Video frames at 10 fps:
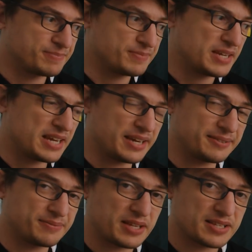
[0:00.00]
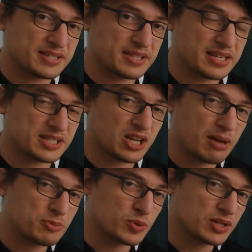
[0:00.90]
yeah, there's
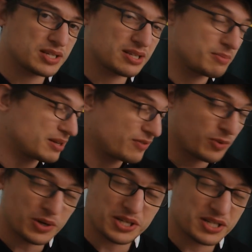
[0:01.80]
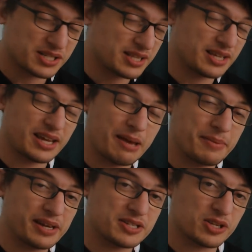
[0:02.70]
times when you see, I mean, if you watch this the game
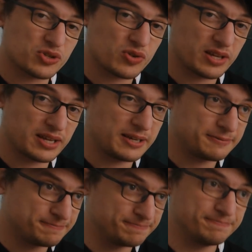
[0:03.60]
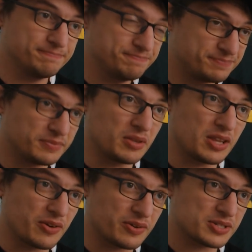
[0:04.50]
against Australia,
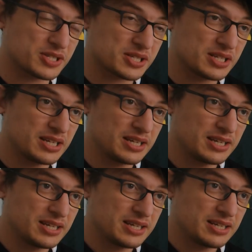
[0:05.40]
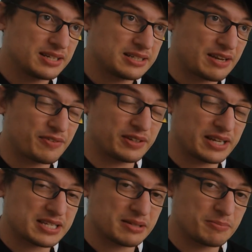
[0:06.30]
there is definitely
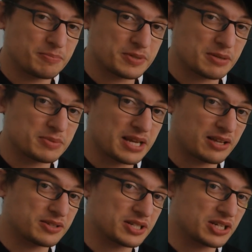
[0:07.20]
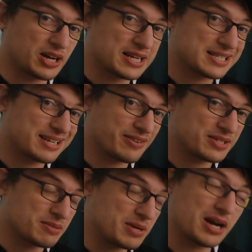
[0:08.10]
some talented guys there and
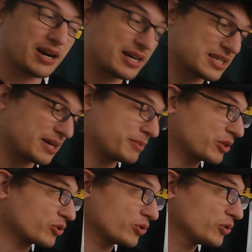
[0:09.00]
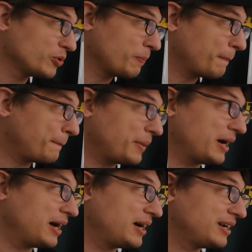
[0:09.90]
some young guys coming through, but